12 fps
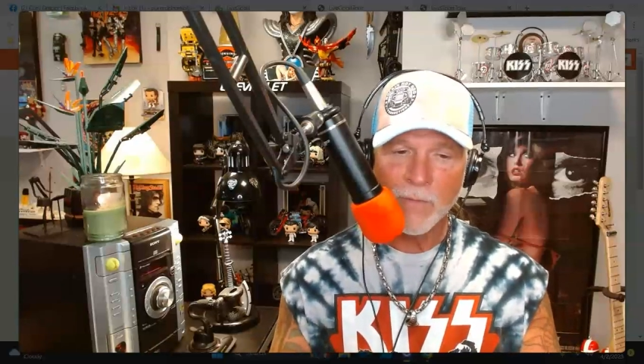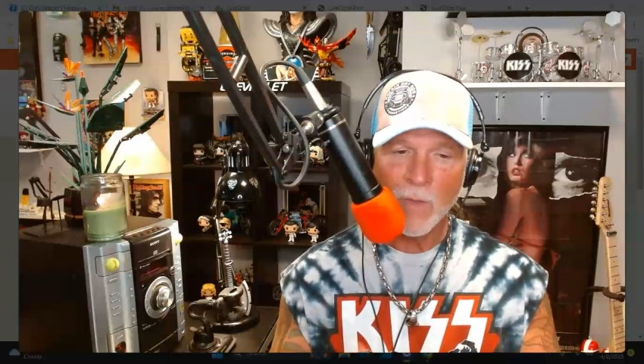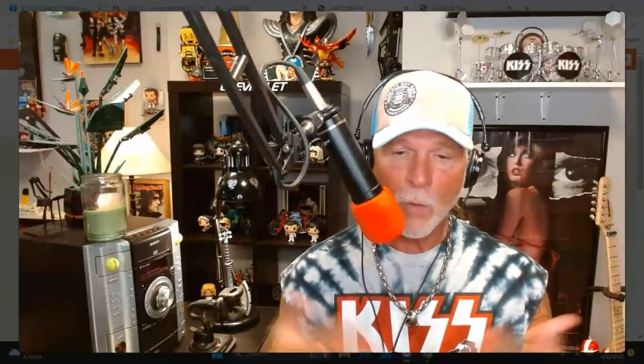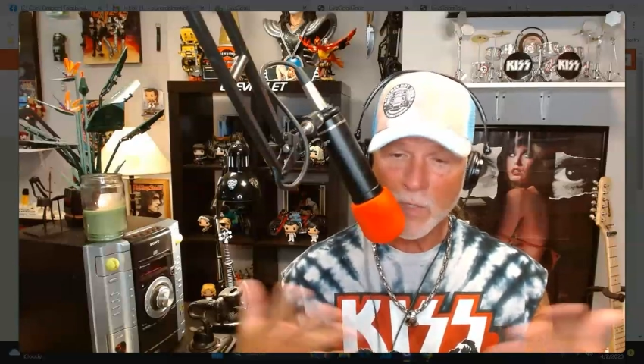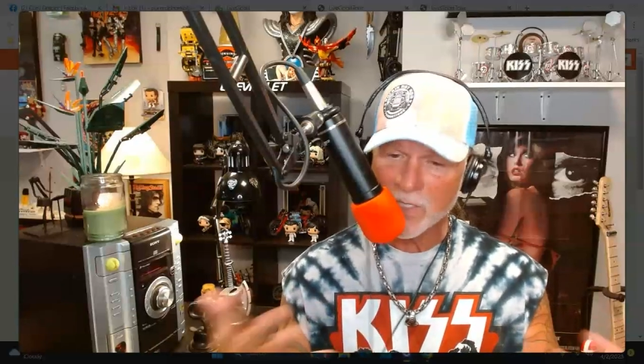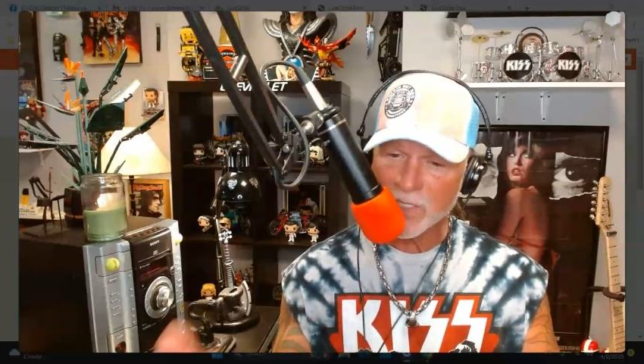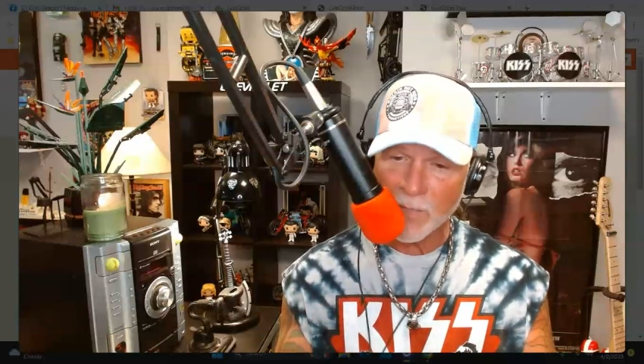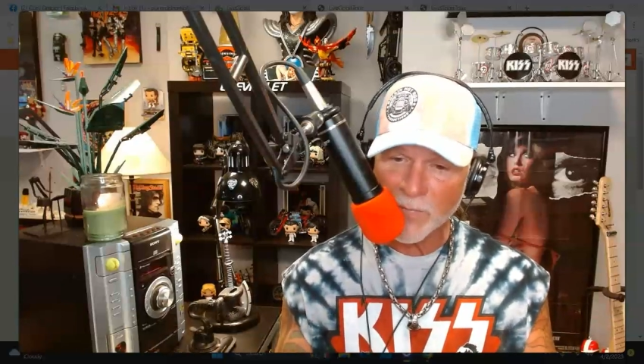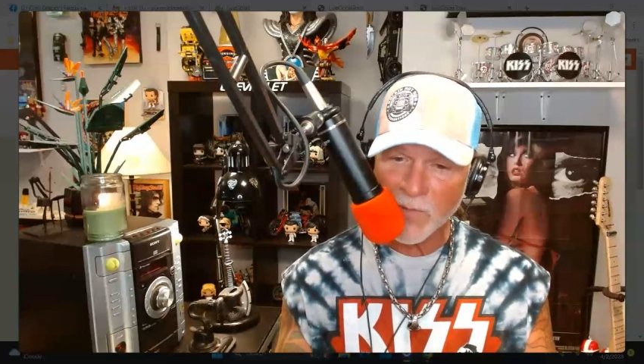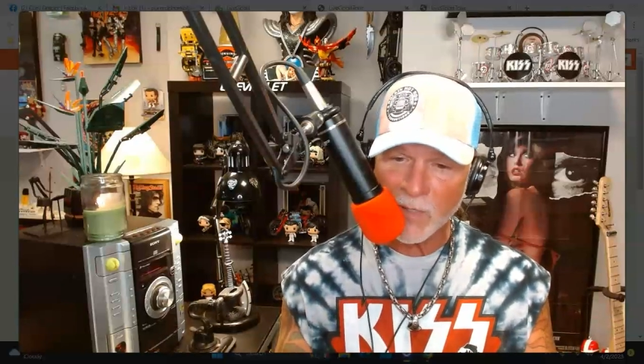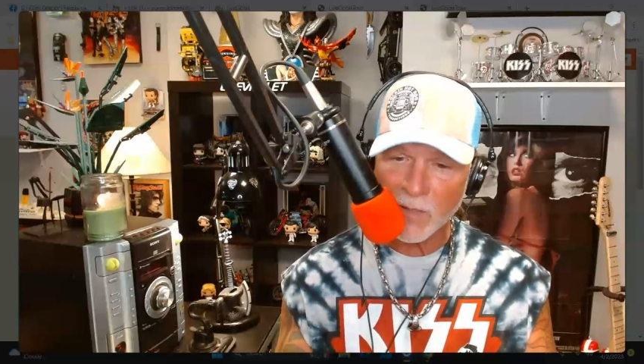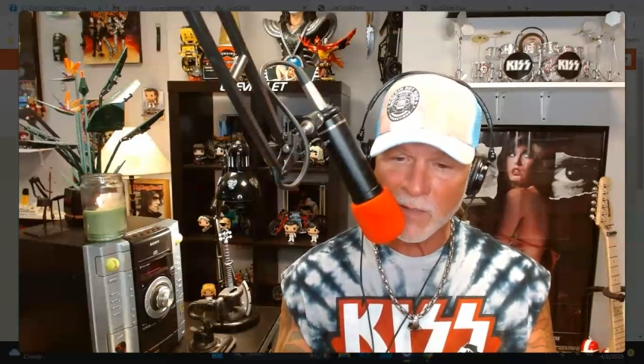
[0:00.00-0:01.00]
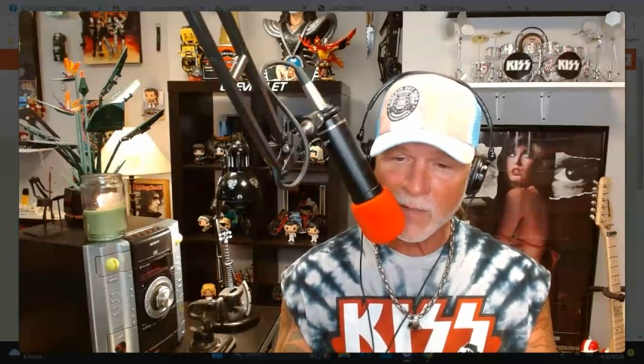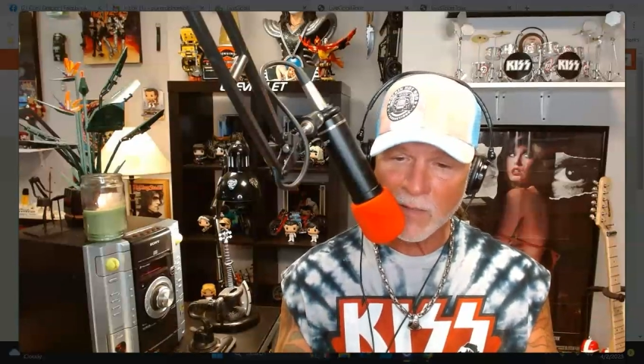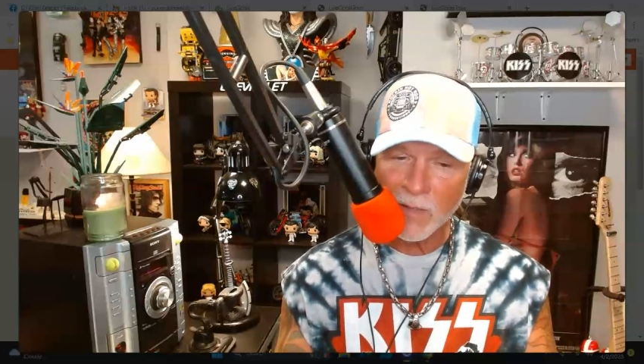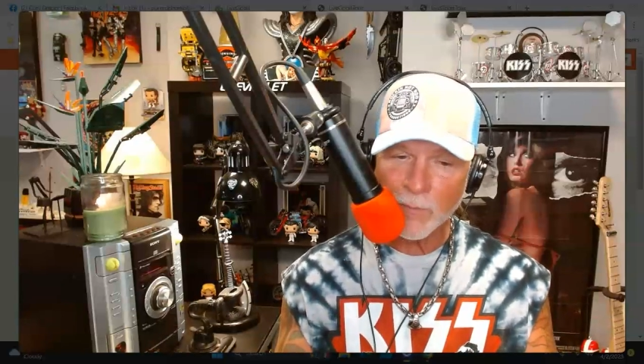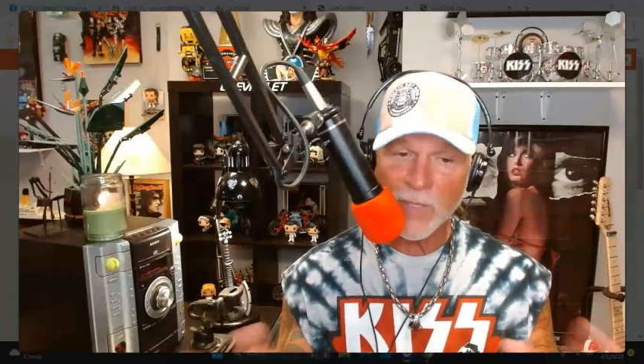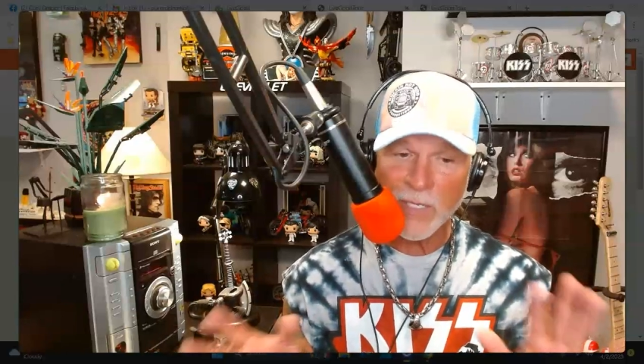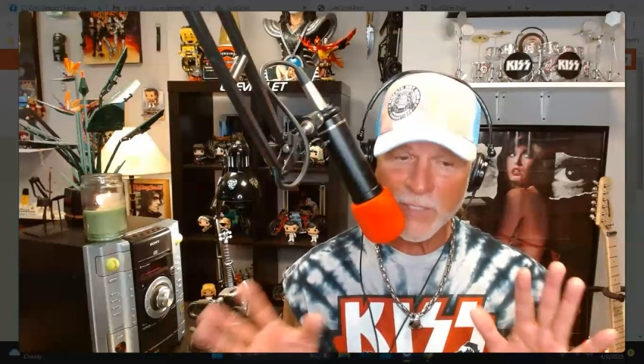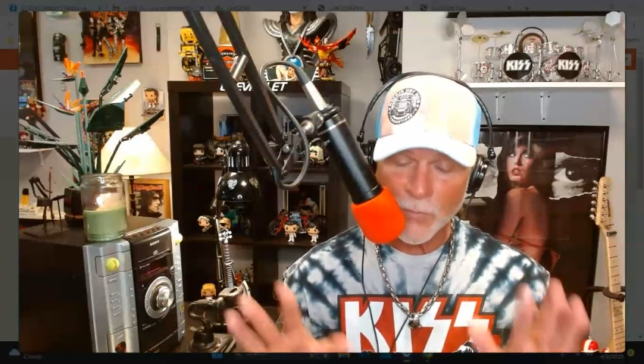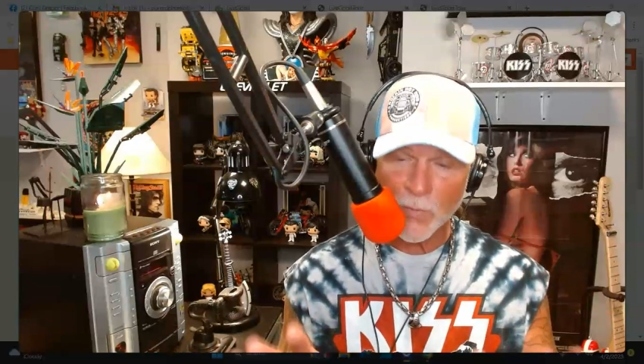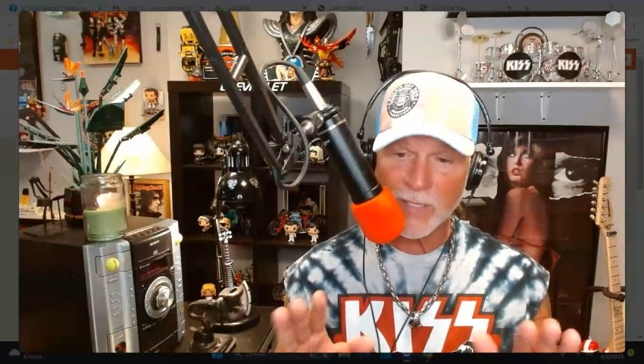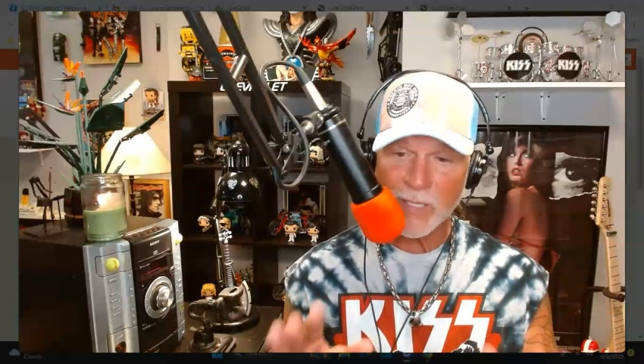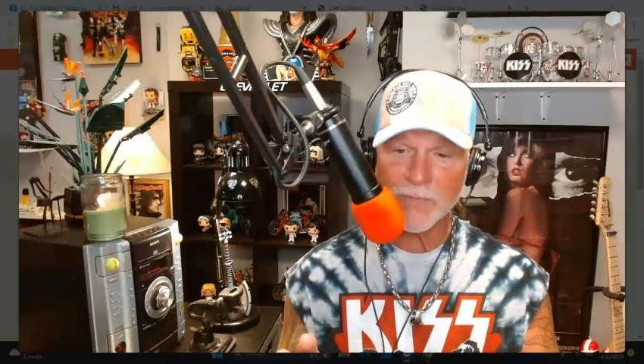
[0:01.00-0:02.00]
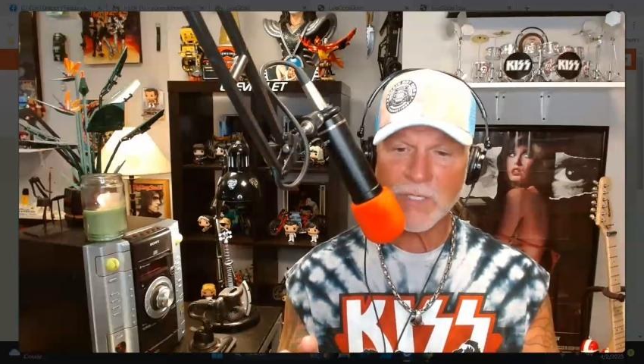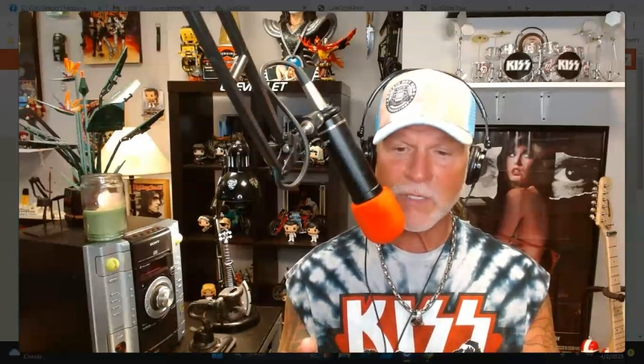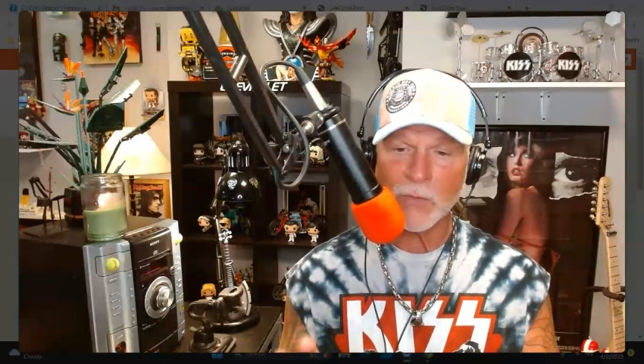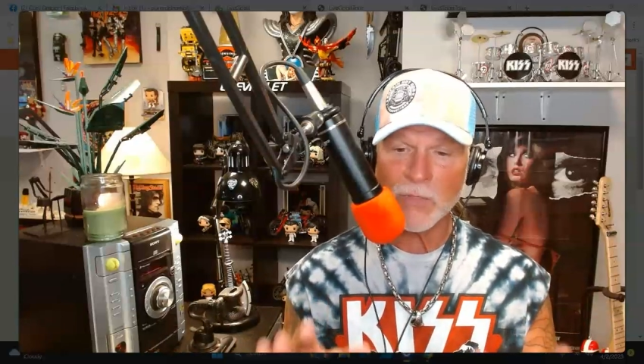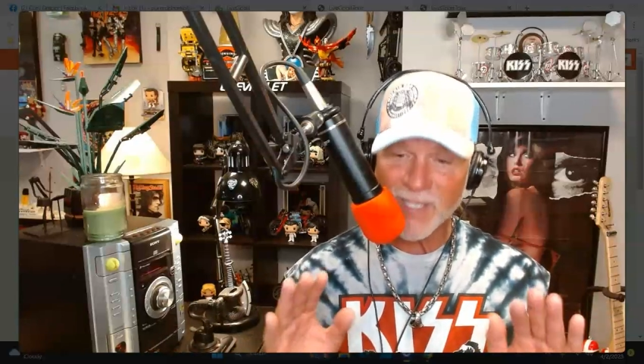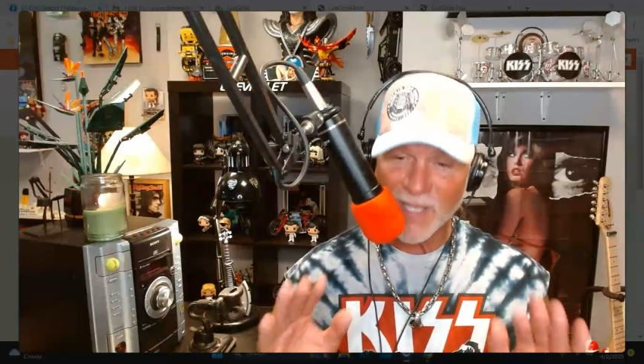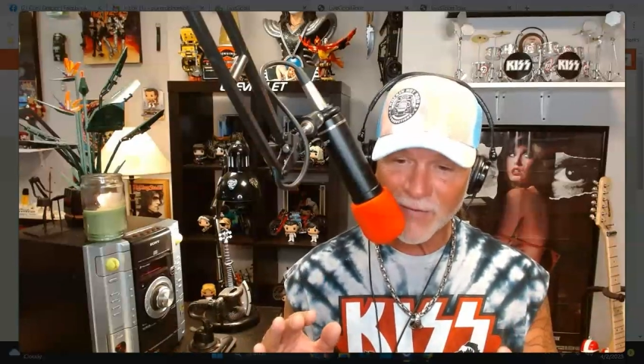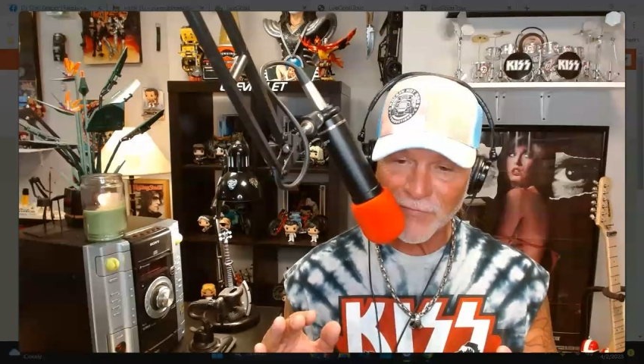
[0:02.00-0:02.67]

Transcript: or something. But it's really up to you. It's kind